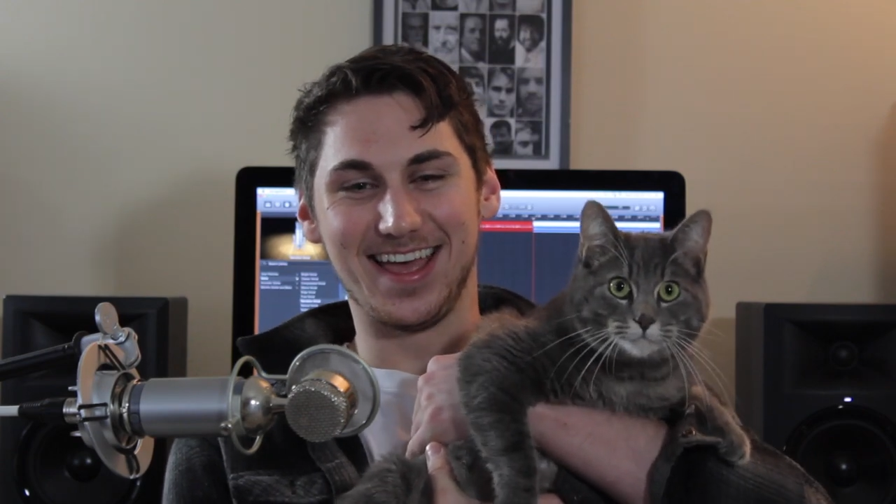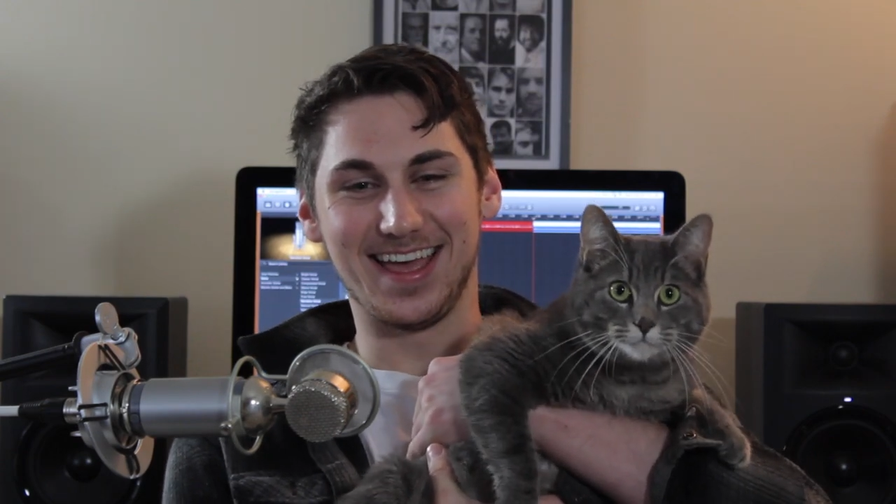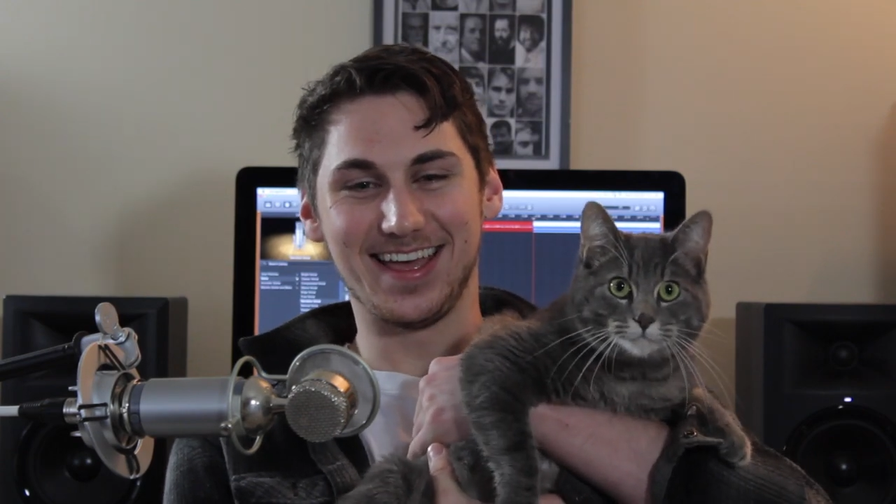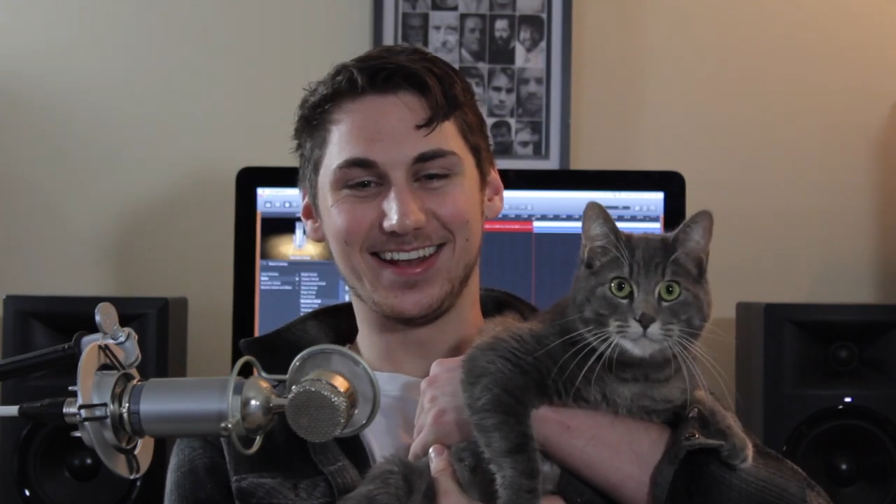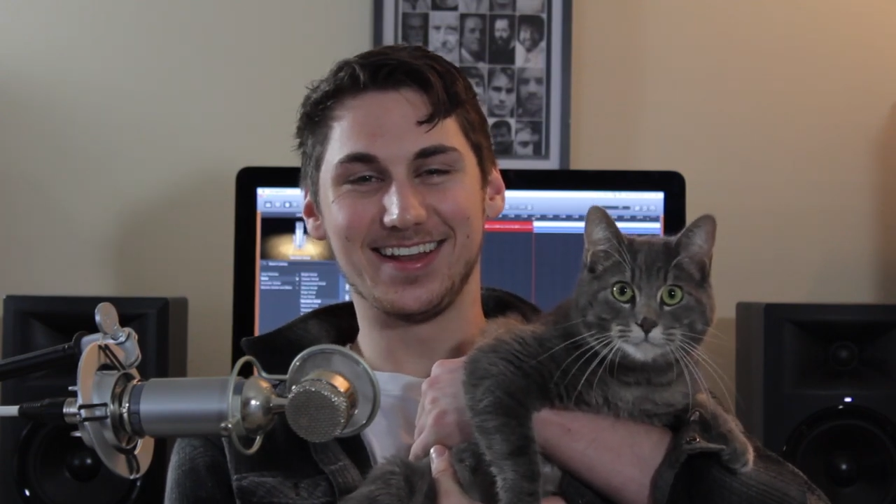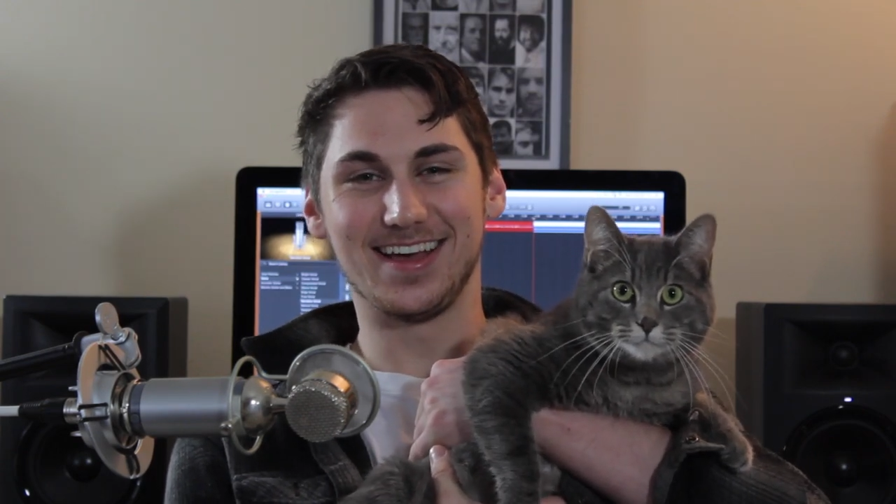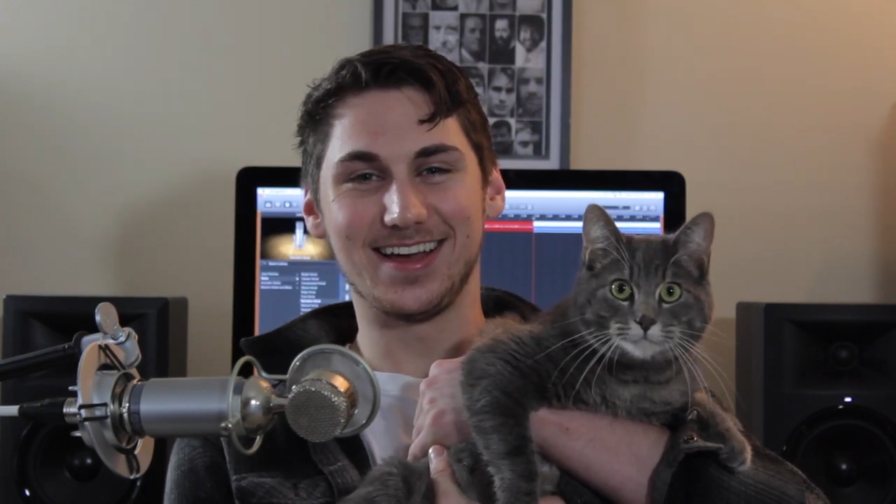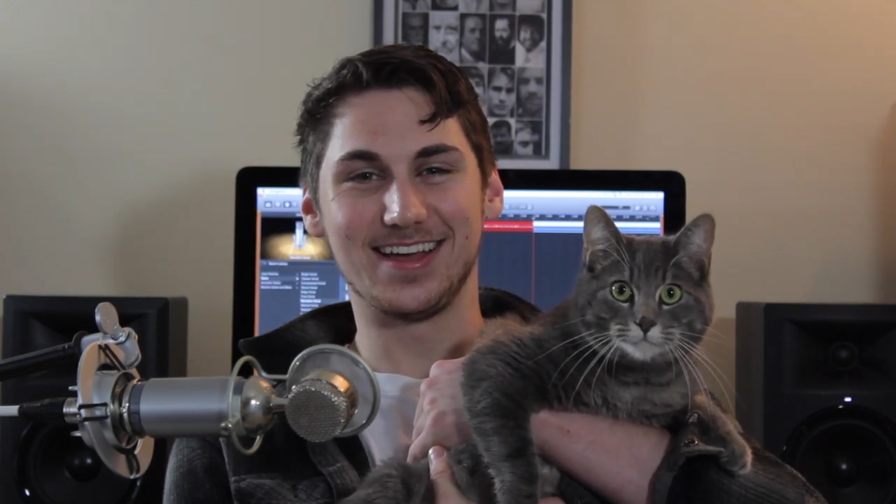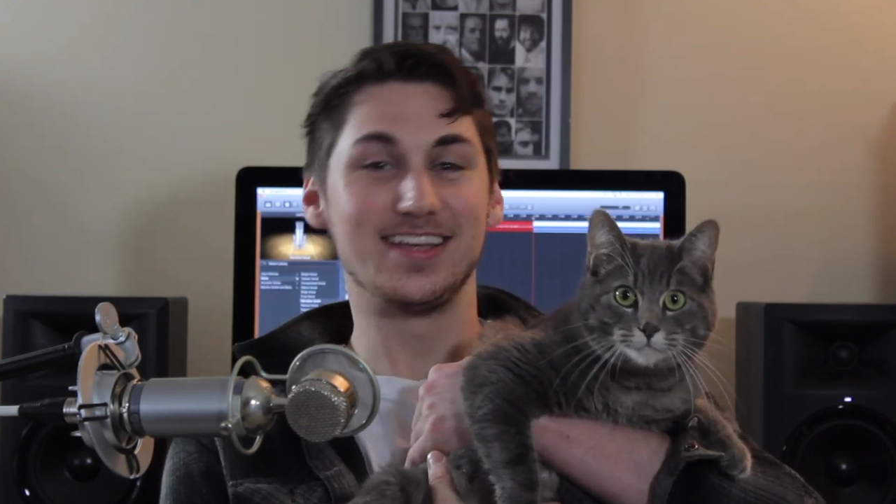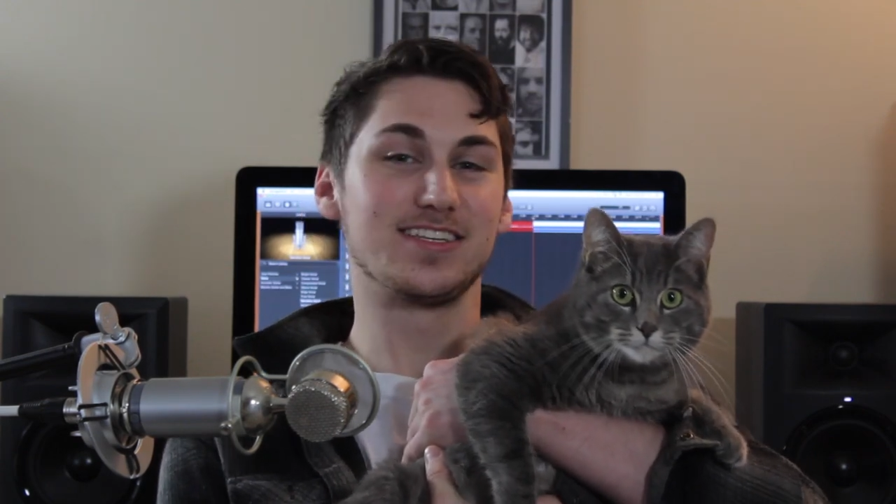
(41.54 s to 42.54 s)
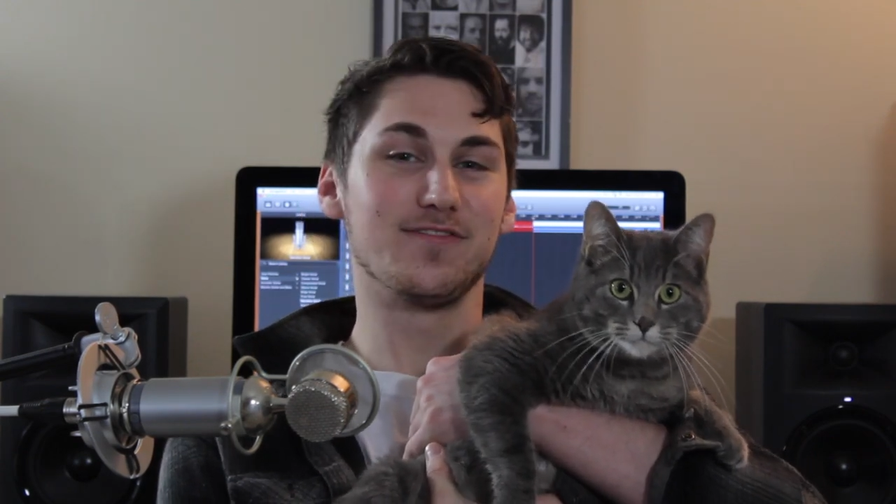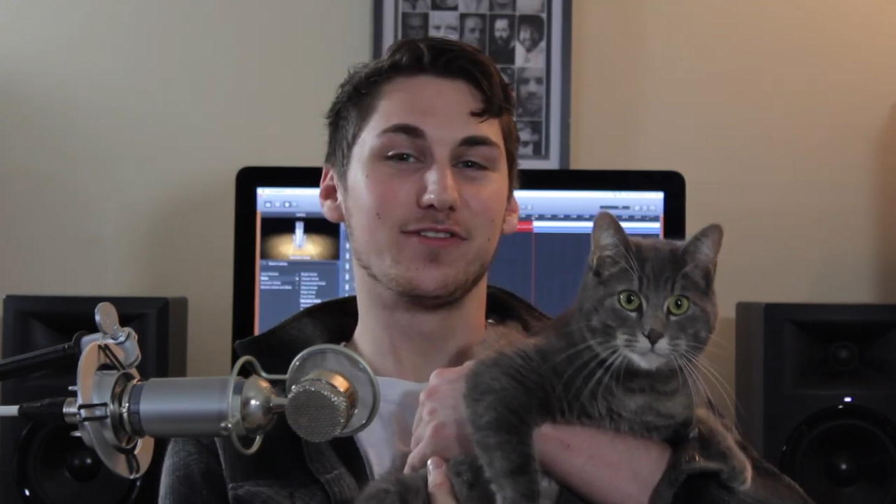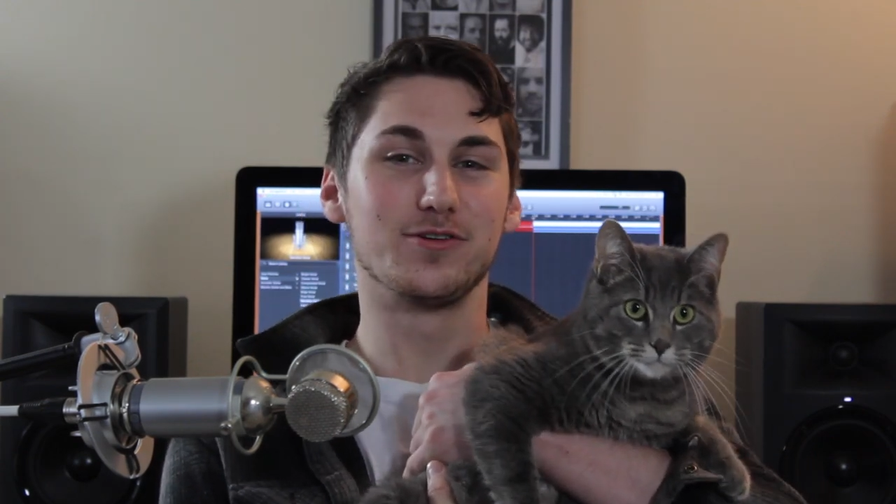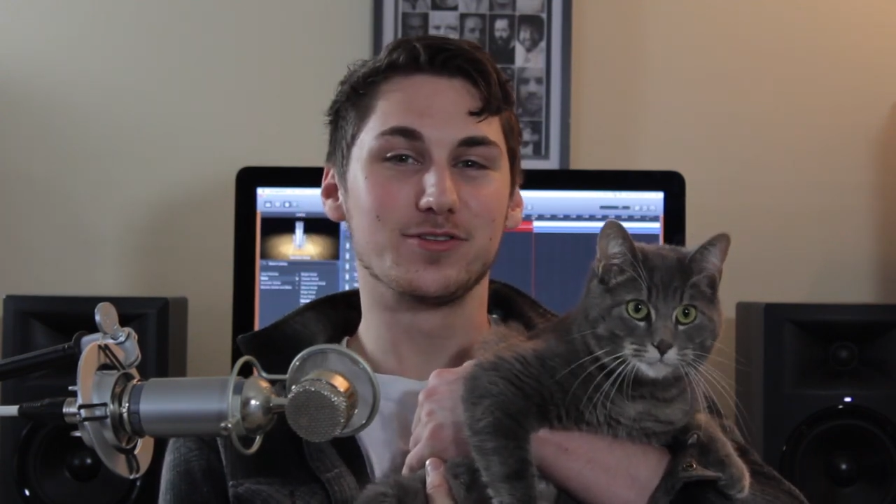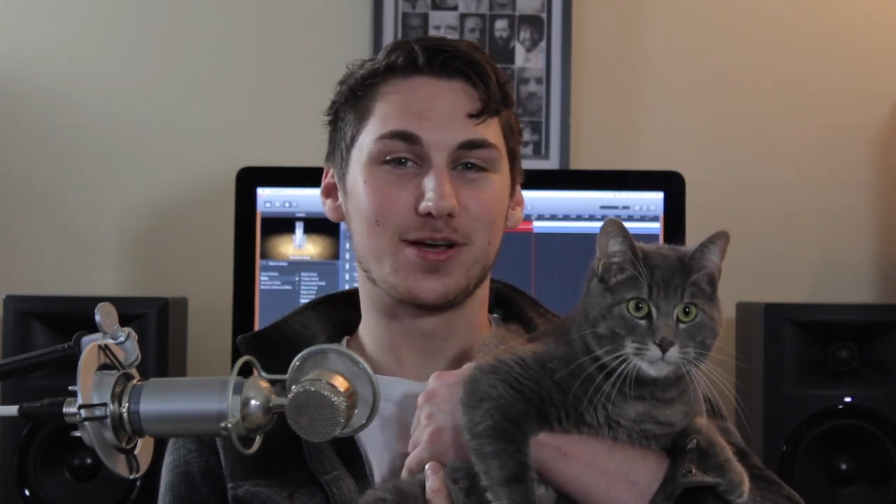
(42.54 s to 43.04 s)
and uh, his
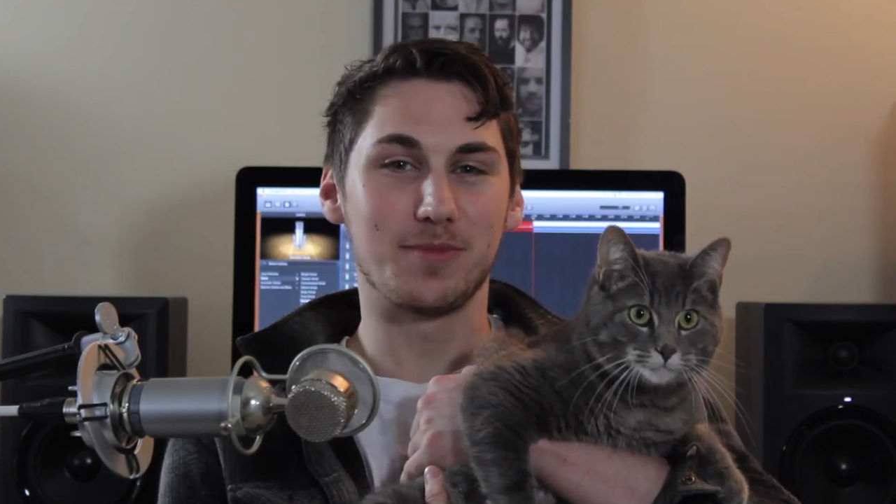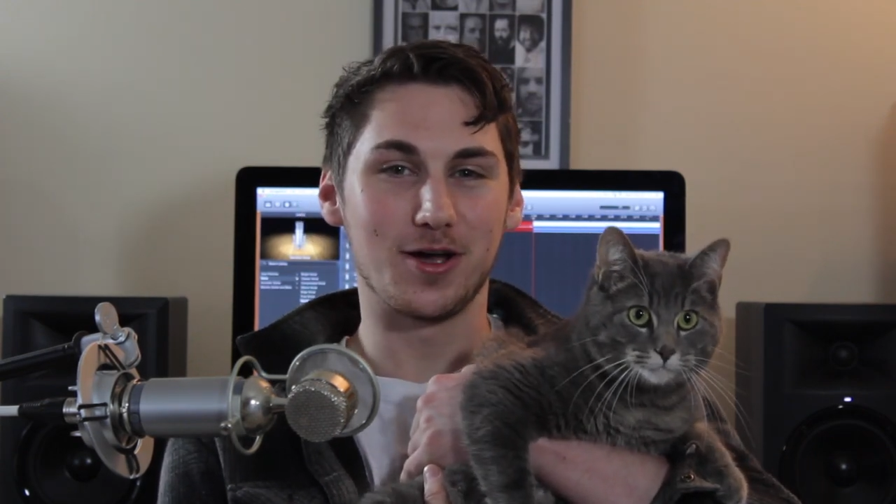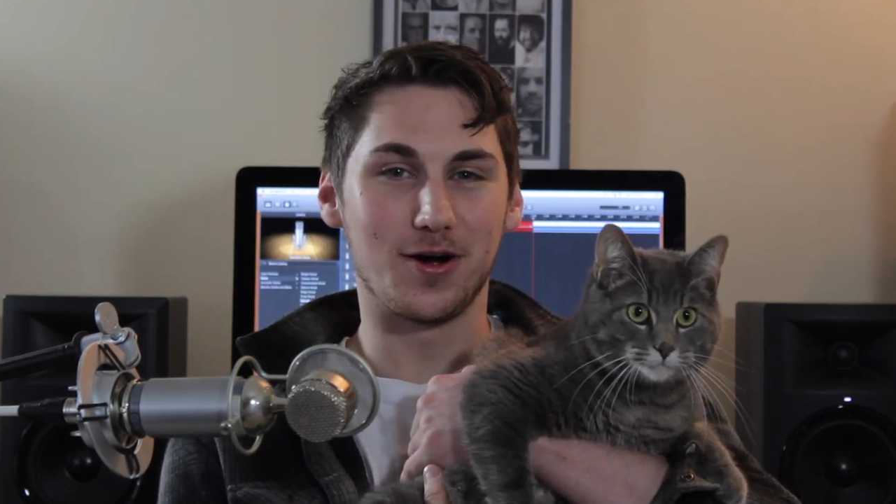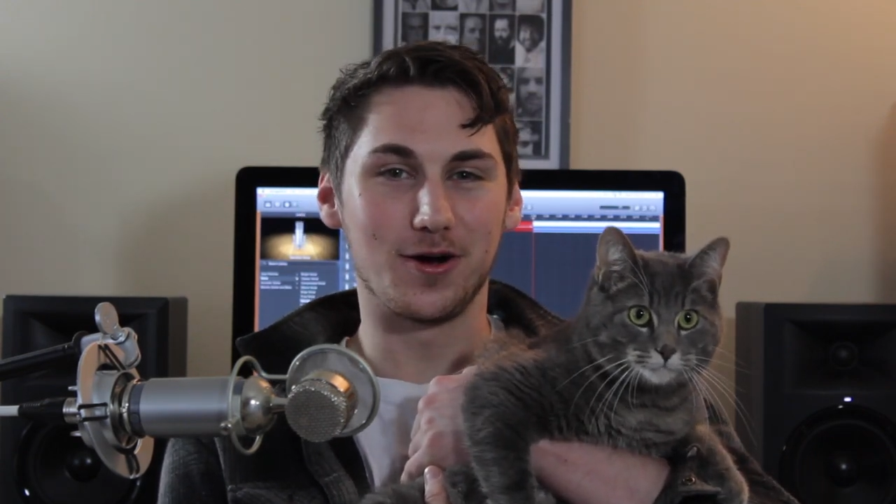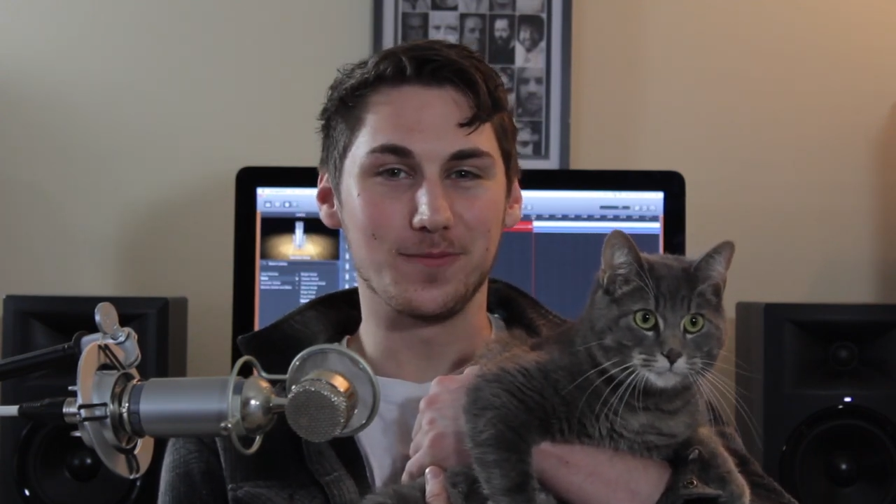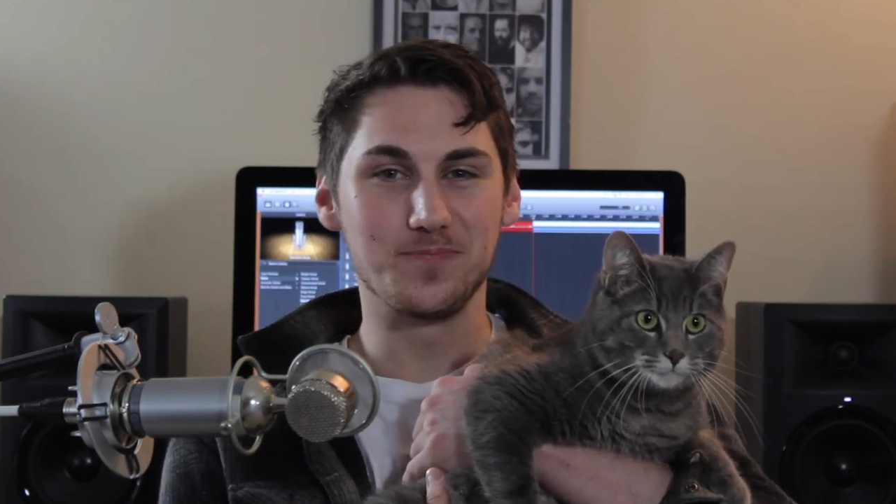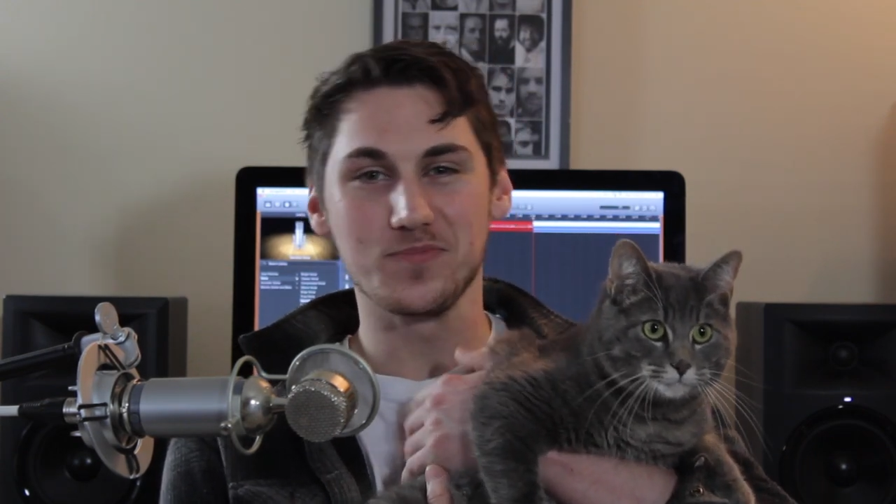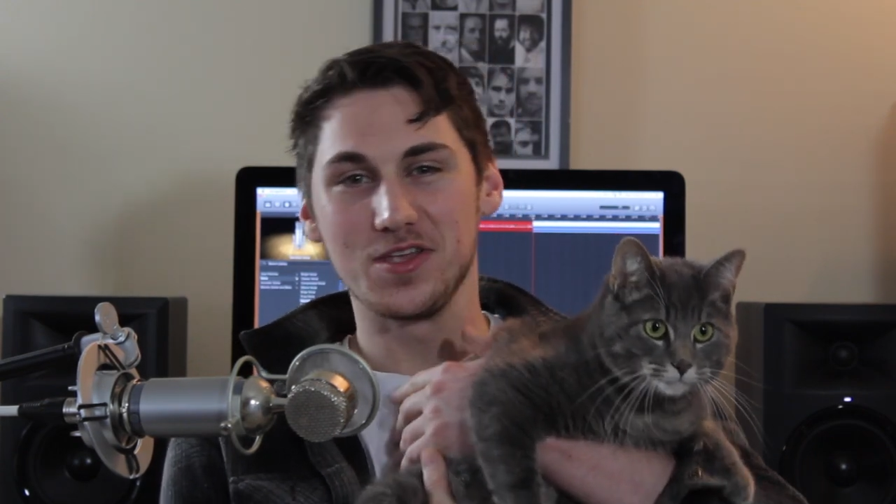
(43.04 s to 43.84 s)
influence on my art